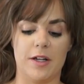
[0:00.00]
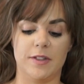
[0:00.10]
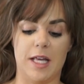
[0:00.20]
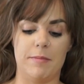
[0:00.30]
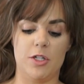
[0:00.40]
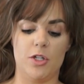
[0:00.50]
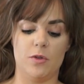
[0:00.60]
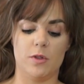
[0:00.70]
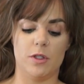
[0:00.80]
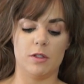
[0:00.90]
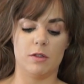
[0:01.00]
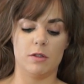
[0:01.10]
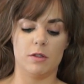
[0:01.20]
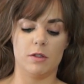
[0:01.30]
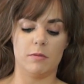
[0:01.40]
of lemon juice.
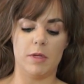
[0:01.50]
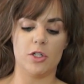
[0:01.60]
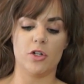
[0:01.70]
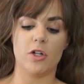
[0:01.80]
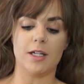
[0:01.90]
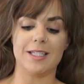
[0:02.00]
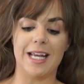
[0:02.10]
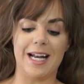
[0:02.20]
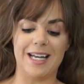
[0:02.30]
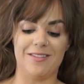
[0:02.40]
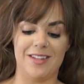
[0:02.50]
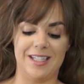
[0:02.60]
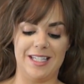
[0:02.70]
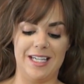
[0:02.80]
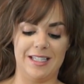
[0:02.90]
Make sure not to get any of the
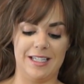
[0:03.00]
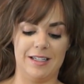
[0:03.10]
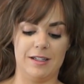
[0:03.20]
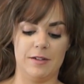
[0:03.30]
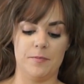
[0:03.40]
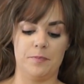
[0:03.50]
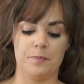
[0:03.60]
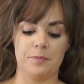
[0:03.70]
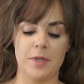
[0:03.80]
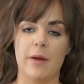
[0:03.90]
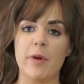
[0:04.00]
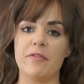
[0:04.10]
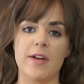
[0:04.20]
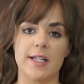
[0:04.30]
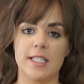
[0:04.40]
seeds in. I'm
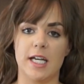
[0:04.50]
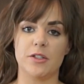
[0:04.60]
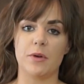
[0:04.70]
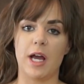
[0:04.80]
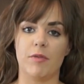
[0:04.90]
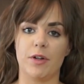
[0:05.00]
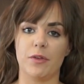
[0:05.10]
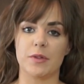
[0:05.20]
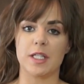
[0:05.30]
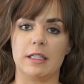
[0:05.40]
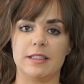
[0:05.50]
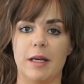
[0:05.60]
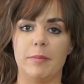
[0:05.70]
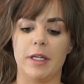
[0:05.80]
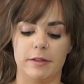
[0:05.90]
not fancy, I don't have one of those
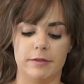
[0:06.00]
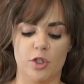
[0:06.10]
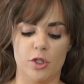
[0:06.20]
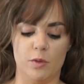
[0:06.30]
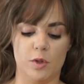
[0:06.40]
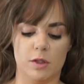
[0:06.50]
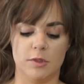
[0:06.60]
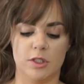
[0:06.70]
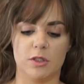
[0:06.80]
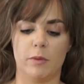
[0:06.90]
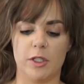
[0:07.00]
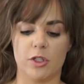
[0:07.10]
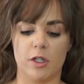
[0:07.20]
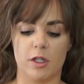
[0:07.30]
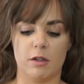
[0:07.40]
lemon juice
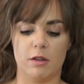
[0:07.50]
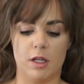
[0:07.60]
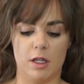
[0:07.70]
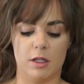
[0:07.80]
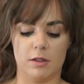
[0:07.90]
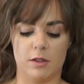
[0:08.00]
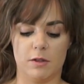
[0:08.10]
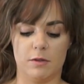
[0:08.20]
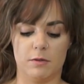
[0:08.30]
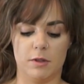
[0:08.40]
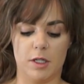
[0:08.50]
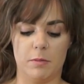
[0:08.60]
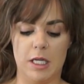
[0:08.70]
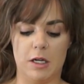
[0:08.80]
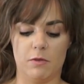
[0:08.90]
squisher things, so gotta
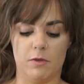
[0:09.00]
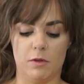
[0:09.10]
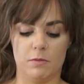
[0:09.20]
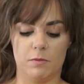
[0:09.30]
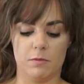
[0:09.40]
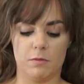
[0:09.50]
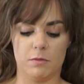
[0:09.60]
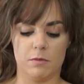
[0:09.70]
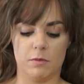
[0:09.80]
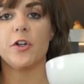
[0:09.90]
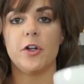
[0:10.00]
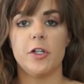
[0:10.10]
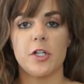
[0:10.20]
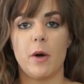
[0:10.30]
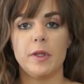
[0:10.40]
be careful. You're going
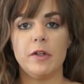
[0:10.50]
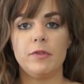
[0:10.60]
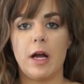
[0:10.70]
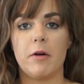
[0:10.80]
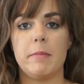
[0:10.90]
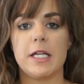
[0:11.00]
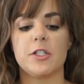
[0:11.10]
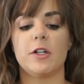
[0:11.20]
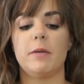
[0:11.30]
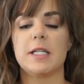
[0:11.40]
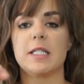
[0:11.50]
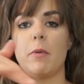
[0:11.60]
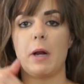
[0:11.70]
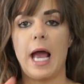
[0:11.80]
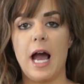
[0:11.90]
to start with the flour mixture and mix
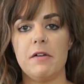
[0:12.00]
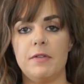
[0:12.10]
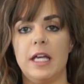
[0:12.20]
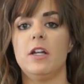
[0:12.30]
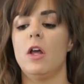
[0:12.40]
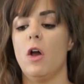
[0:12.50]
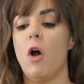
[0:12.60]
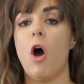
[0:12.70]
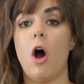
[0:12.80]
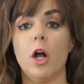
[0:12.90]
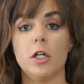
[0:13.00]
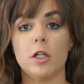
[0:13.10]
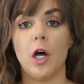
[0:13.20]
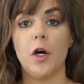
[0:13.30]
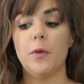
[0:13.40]
about half in on
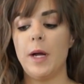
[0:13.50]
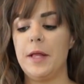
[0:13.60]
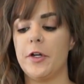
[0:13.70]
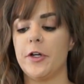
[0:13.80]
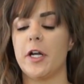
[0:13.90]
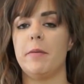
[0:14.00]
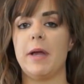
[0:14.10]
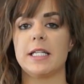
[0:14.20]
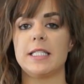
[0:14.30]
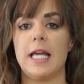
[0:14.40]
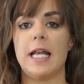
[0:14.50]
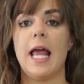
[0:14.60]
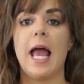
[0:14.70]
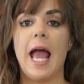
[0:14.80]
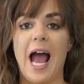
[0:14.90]
low, and then you're going to mix in
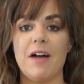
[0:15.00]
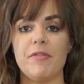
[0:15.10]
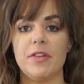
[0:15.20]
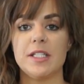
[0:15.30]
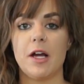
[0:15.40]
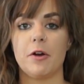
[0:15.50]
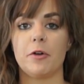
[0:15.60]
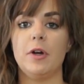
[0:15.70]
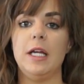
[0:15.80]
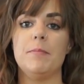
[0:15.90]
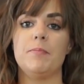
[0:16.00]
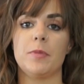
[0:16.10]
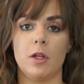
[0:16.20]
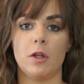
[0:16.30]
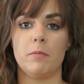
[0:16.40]
half of the sour
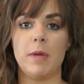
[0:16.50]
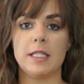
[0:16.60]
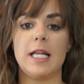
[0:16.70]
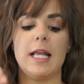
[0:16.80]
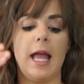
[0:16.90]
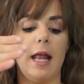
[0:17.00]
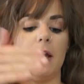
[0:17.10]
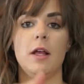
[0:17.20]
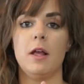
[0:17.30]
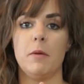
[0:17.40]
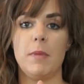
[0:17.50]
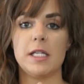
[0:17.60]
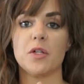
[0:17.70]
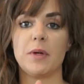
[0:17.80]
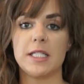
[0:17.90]
cream, mix it again,
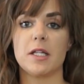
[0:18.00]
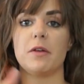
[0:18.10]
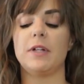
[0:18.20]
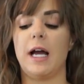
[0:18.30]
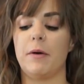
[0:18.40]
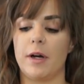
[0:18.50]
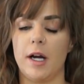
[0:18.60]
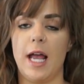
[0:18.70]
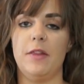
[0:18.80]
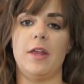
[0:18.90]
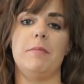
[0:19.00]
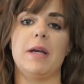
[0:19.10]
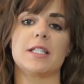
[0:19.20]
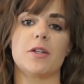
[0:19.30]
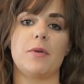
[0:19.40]
mix the rest of the flour, and then
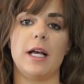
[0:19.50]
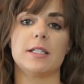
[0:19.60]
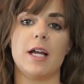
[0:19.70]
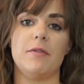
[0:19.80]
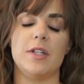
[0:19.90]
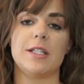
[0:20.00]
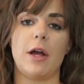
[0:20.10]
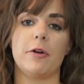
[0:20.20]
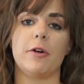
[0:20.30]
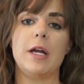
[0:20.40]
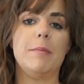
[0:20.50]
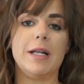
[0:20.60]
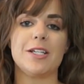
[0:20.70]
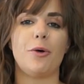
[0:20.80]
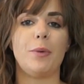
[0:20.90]
mix the rest of the sour cream
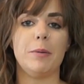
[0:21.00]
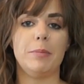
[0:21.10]
until well